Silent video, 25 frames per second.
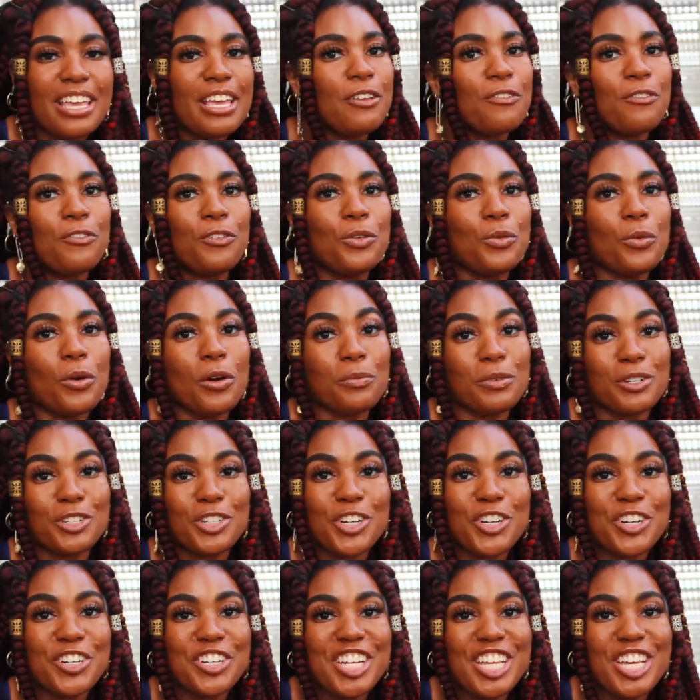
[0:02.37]
if you are
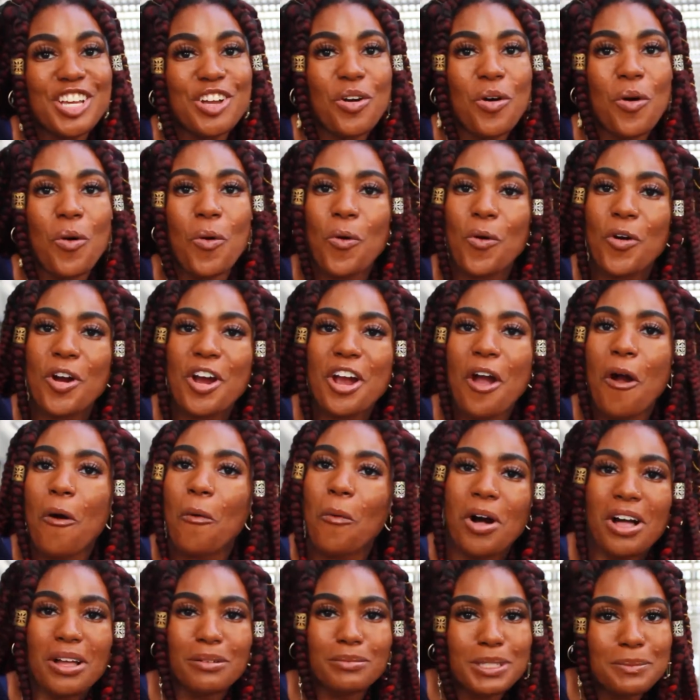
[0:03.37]
returning, or
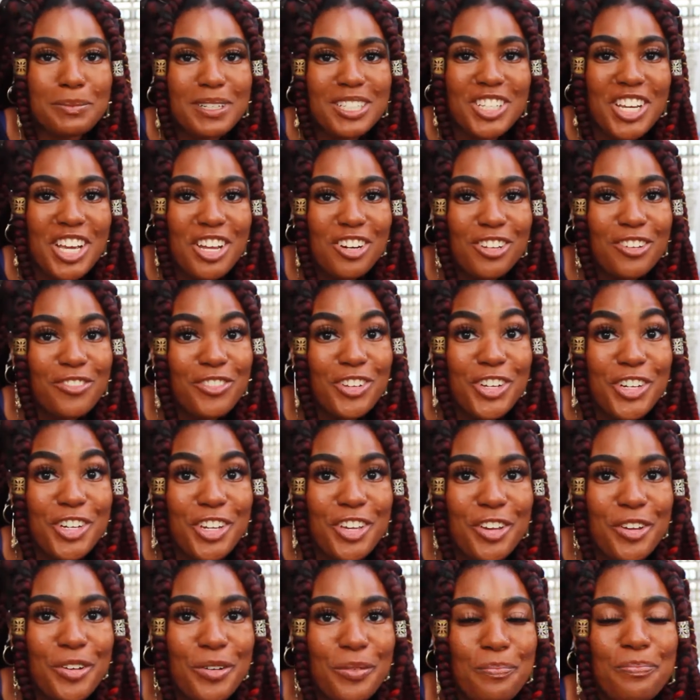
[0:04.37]
welcome to my channel if you're
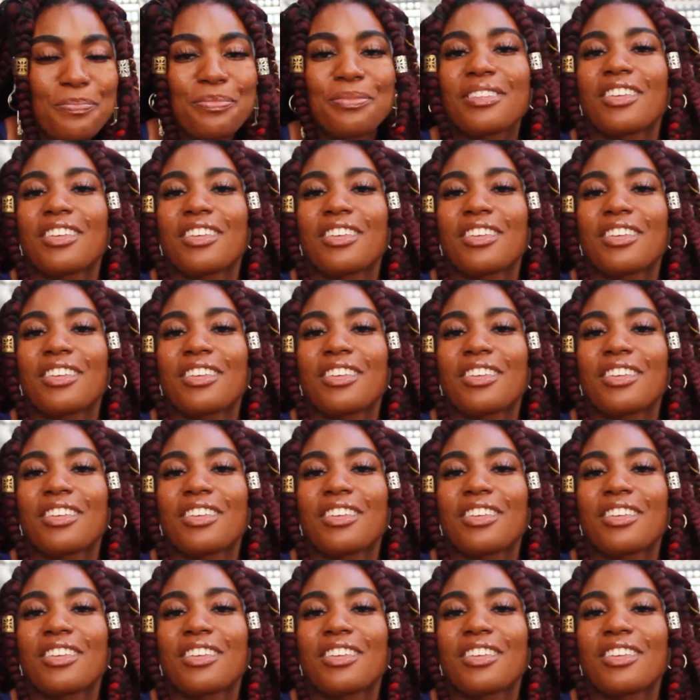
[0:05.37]
new.